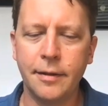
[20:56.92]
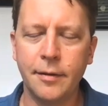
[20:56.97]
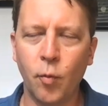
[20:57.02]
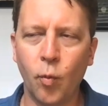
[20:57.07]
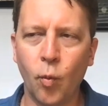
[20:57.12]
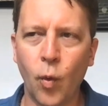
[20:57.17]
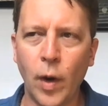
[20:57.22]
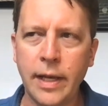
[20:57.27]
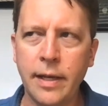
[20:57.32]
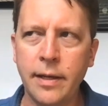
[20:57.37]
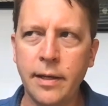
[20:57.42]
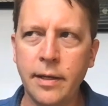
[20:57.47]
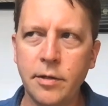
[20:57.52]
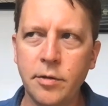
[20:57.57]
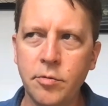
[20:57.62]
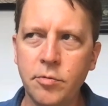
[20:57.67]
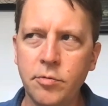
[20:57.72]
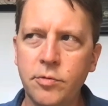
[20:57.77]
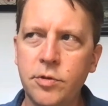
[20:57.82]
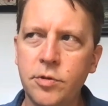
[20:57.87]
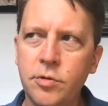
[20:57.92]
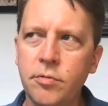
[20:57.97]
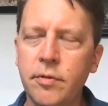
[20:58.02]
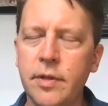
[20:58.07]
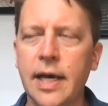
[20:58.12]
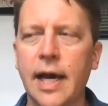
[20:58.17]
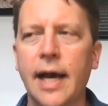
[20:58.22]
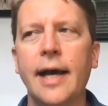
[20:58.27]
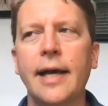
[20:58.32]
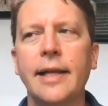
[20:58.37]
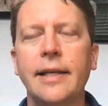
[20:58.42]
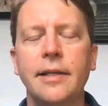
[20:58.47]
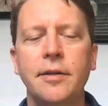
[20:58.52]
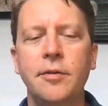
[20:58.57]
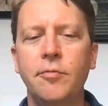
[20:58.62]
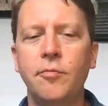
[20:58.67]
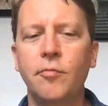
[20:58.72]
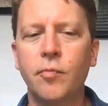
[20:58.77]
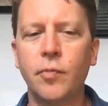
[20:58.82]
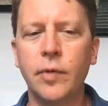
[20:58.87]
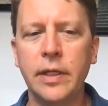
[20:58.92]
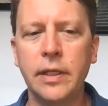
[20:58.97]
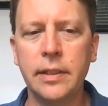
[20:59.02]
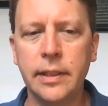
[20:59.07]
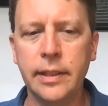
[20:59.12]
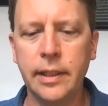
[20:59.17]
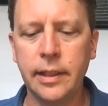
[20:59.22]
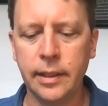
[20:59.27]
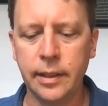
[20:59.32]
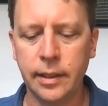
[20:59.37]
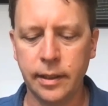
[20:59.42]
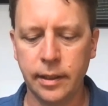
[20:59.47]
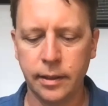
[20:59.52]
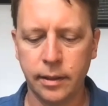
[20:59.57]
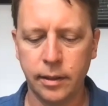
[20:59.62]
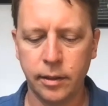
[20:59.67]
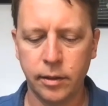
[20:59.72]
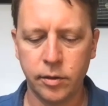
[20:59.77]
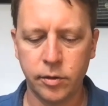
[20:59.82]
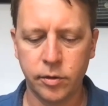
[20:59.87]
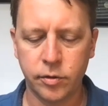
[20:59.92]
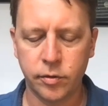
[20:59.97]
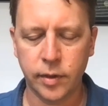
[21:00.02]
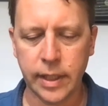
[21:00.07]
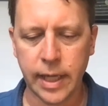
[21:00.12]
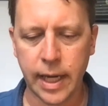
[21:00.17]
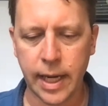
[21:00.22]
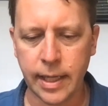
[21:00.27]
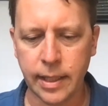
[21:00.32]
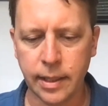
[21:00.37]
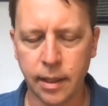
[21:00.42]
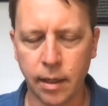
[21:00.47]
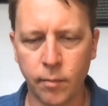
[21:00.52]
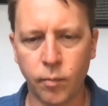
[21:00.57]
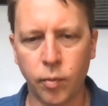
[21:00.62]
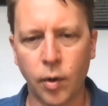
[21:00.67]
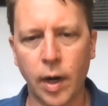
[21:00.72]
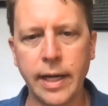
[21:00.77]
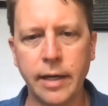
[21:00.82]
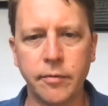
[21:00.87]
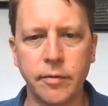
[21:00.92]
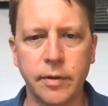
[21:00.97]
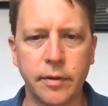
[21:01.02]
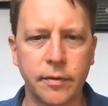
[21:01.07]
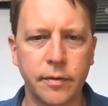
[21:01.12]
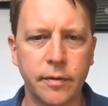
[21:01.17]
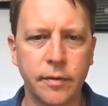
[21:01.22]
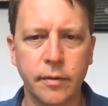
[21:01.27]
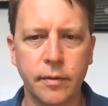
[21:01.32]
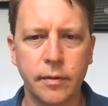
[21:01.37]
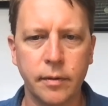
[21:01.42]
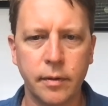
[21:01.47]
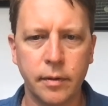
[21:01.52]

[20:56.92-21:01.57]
When you do that, you really create a break with